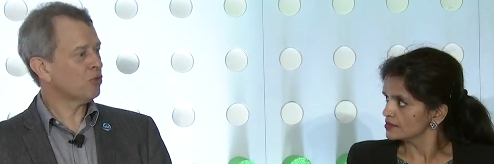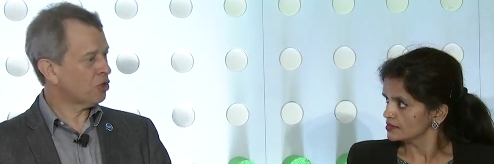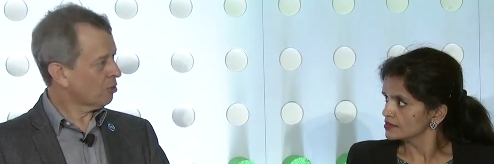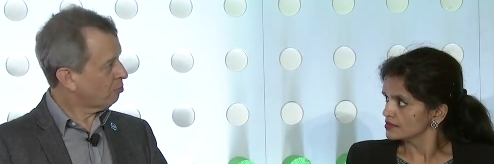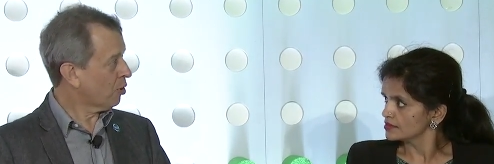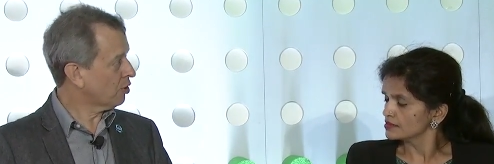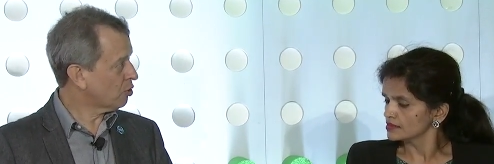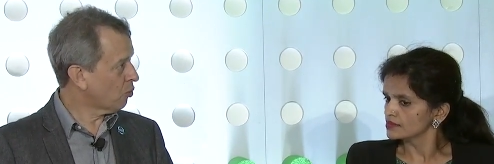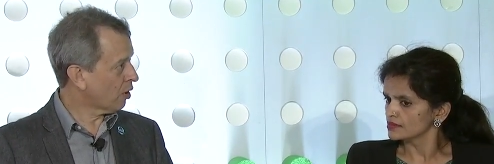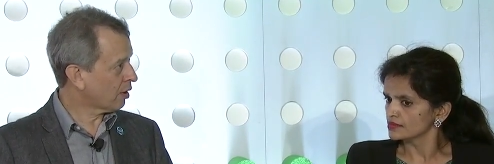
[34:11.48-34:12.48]
Speaker 1: in which you can put
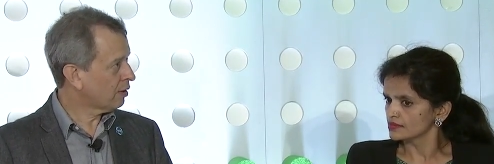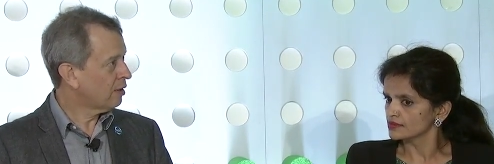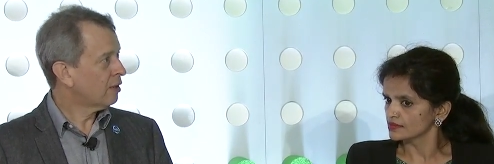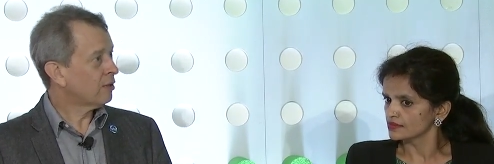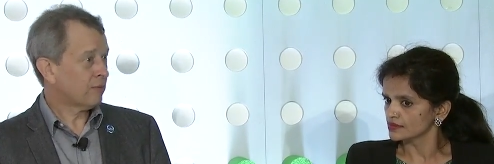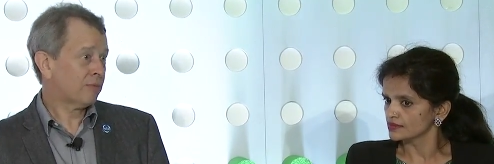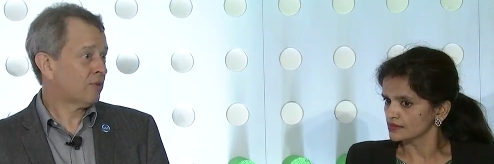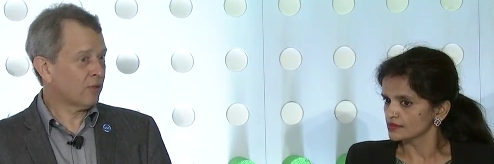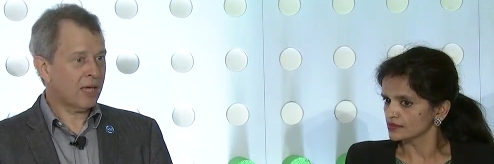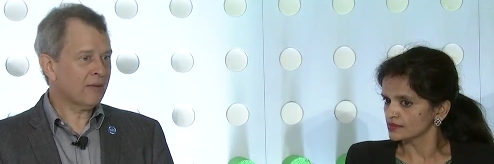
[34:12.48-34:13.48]
it to work
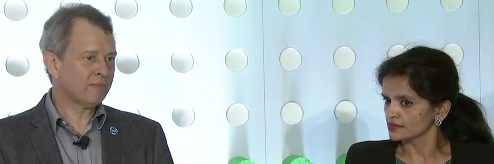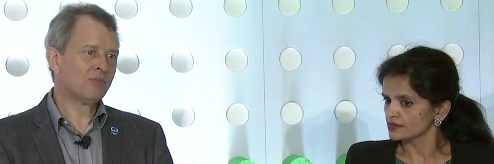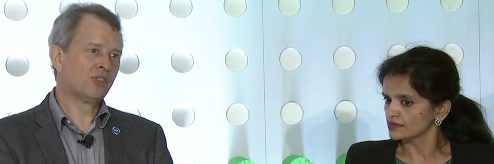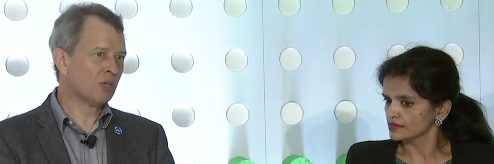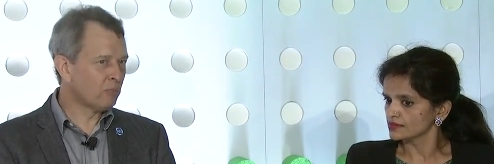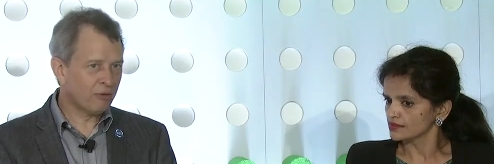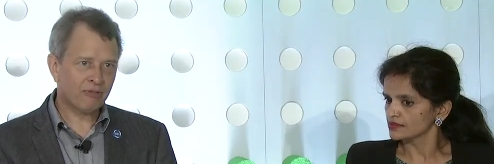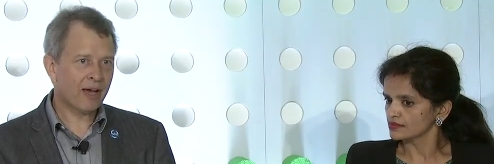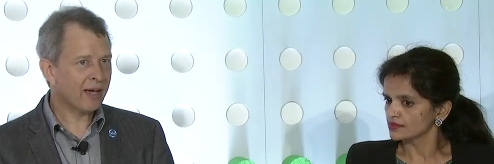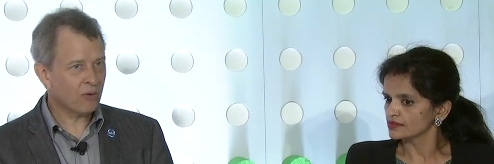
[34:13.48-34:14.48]
to, again,
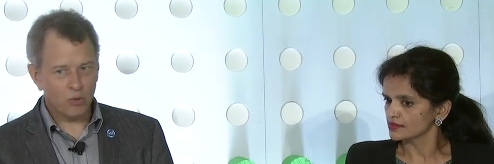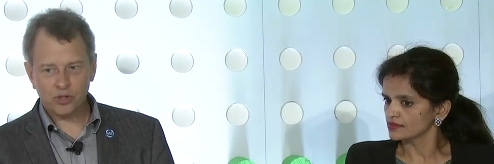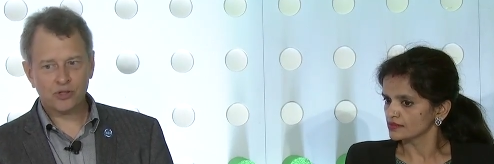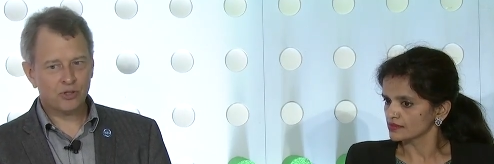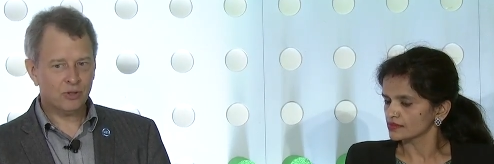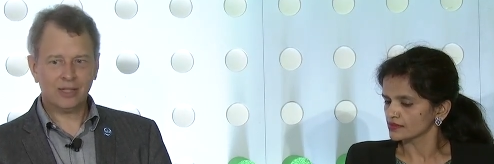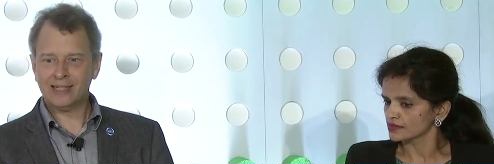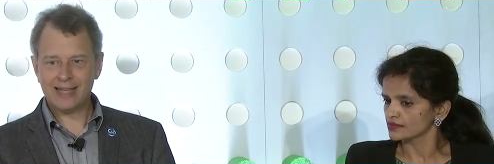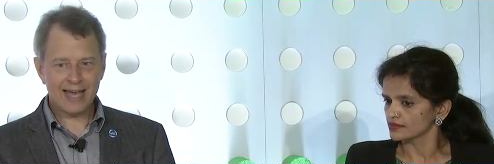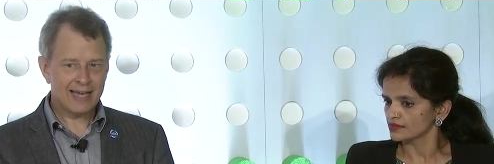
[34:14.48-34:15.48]
simplify what you're
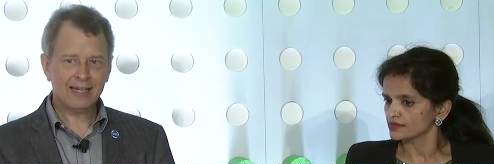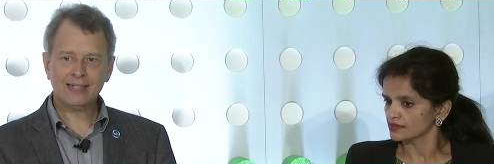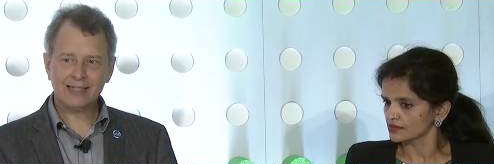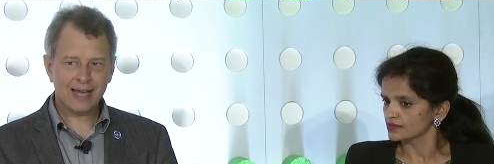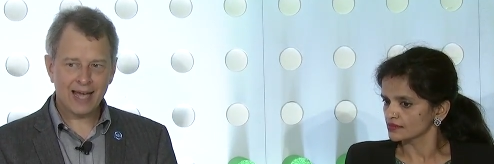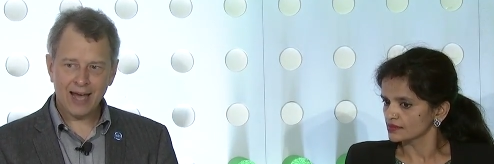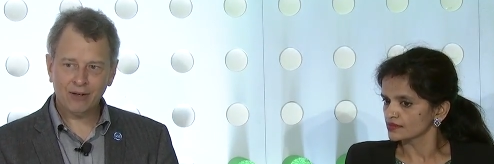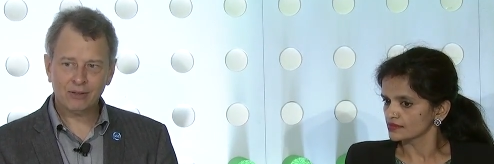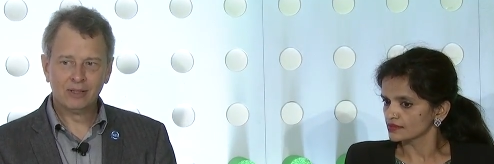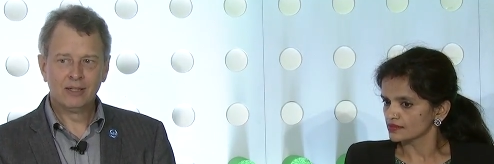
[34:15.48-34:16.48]
doing day in and day
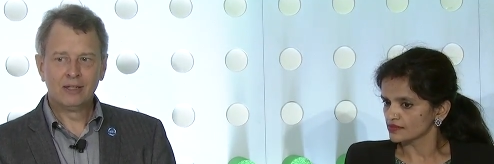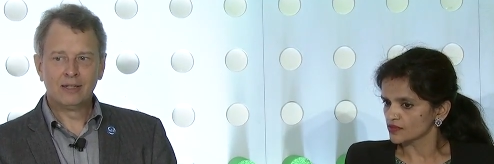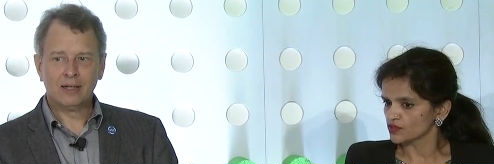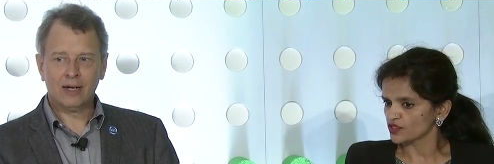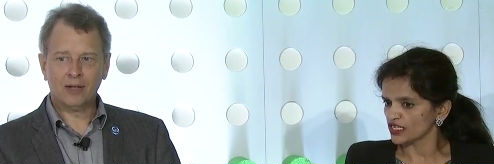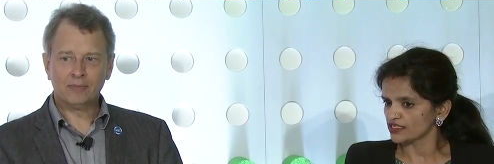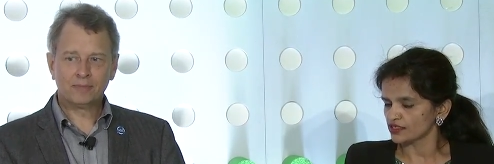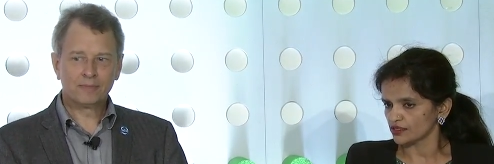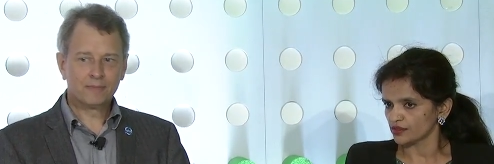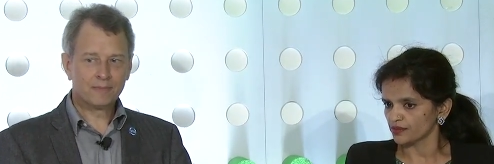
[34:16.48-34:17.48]
out. So
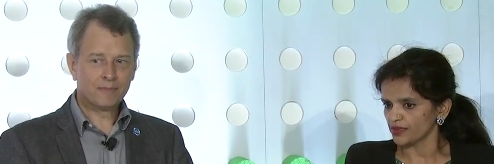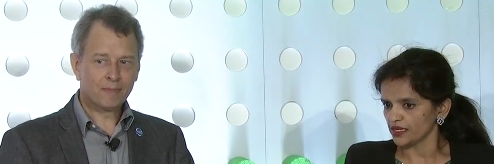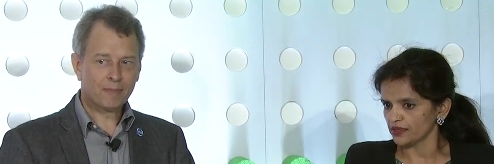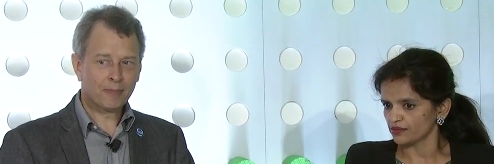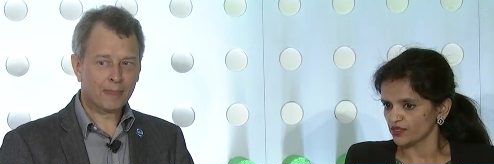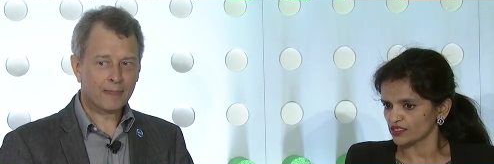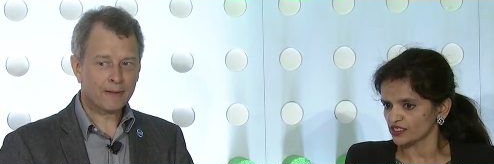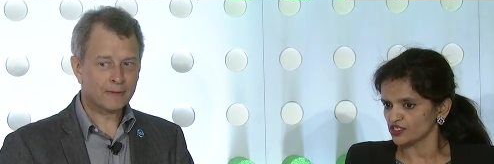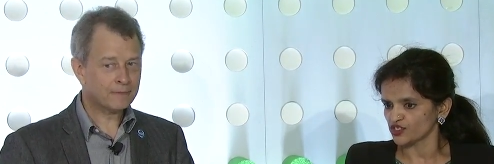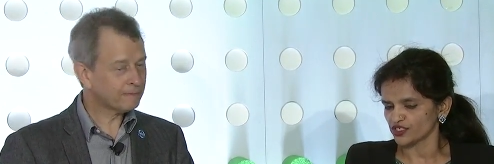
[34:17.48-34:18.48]
that's,
Speaker 2: a, uh,
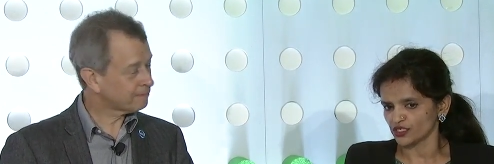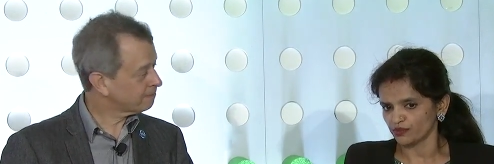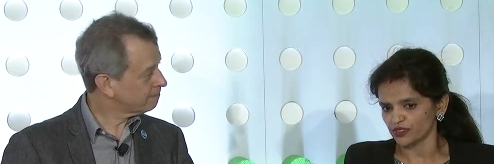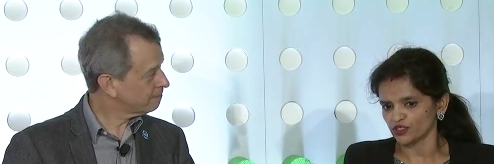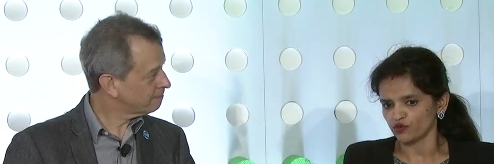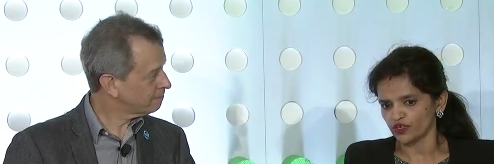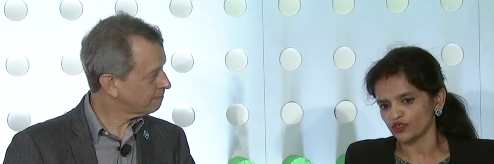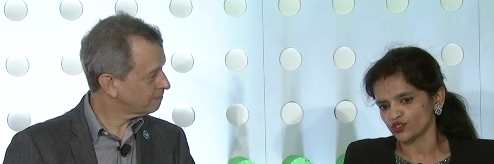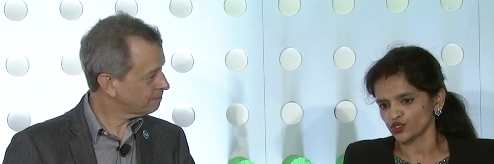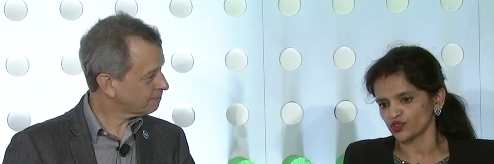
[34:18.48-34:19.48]
that's an interesting piece. So we
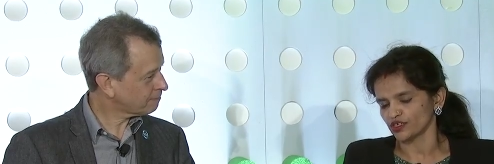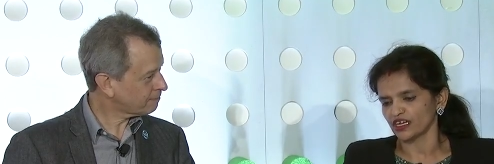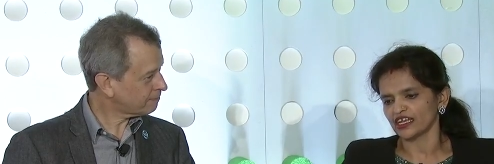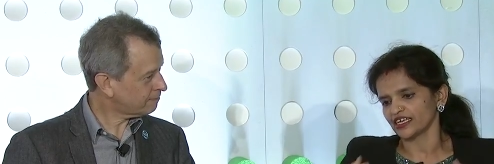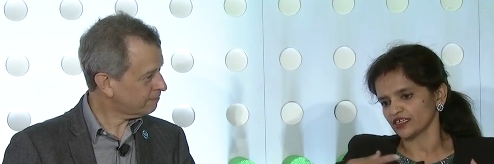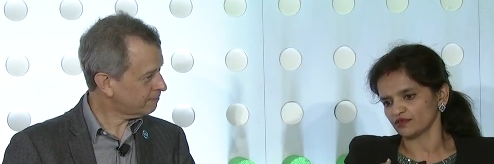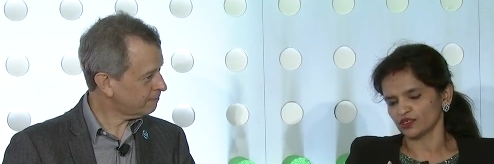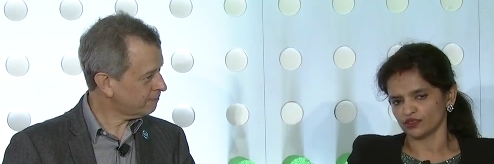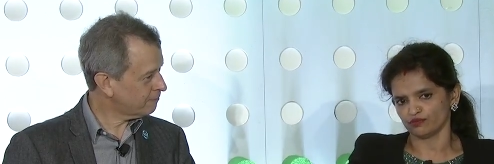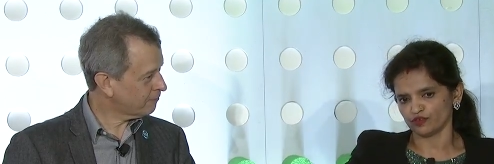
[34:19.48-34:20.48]
used to hear, and like
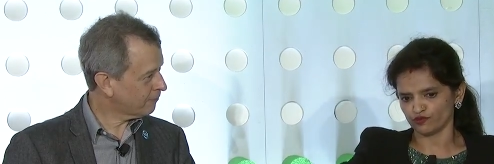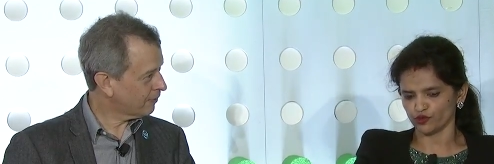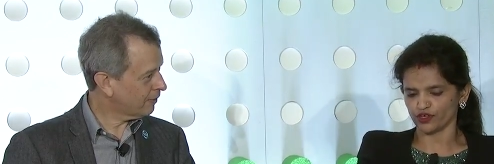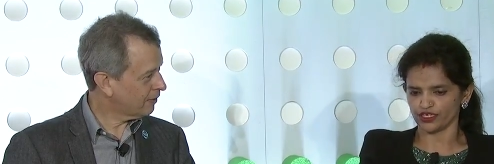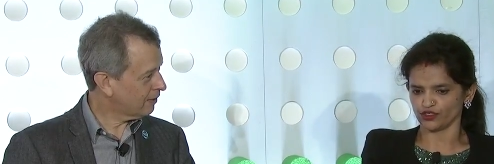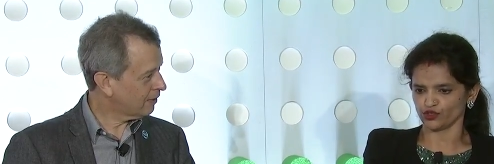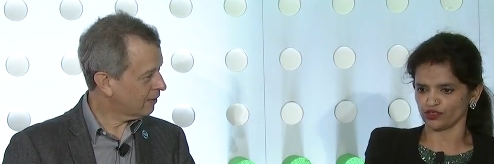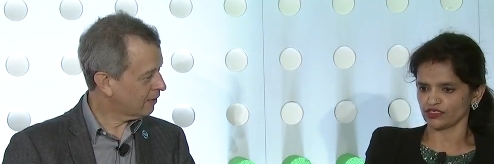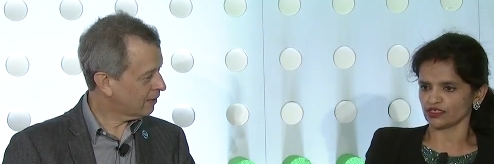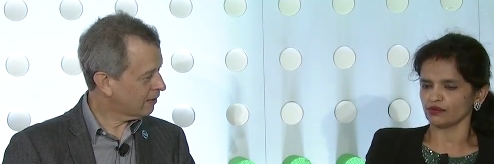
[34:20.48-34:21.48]
even before I
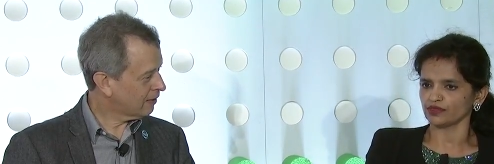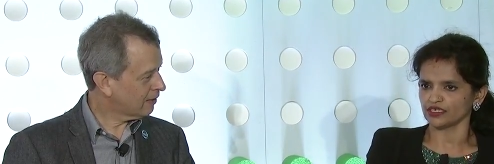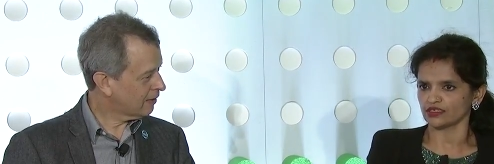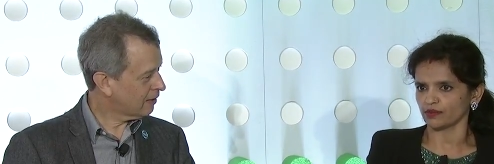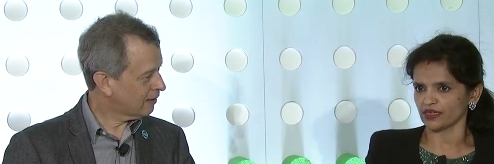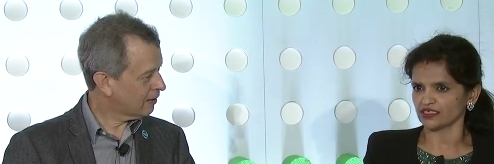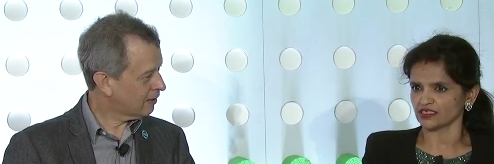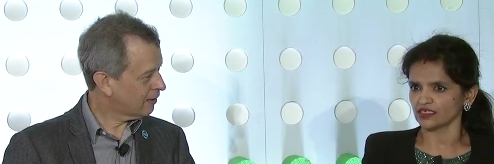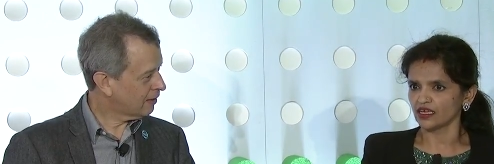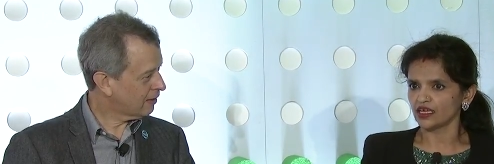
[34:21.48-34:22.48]
joined this company, other
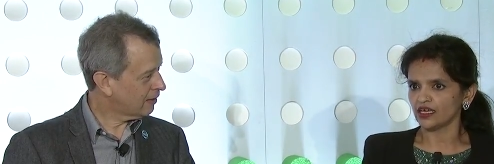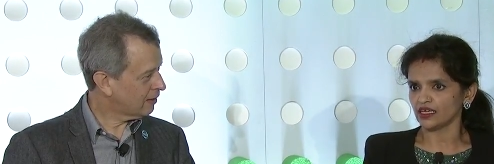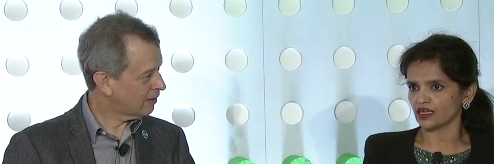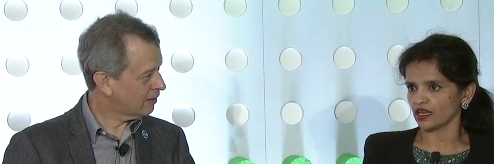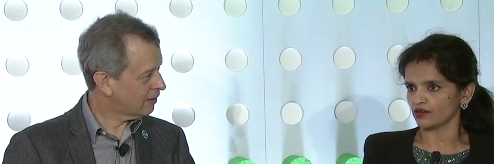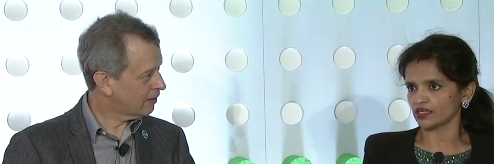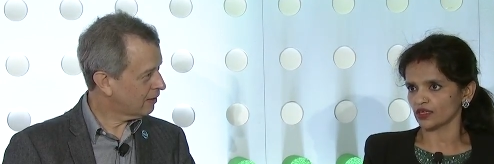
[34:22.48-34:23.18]
places, hey, cloud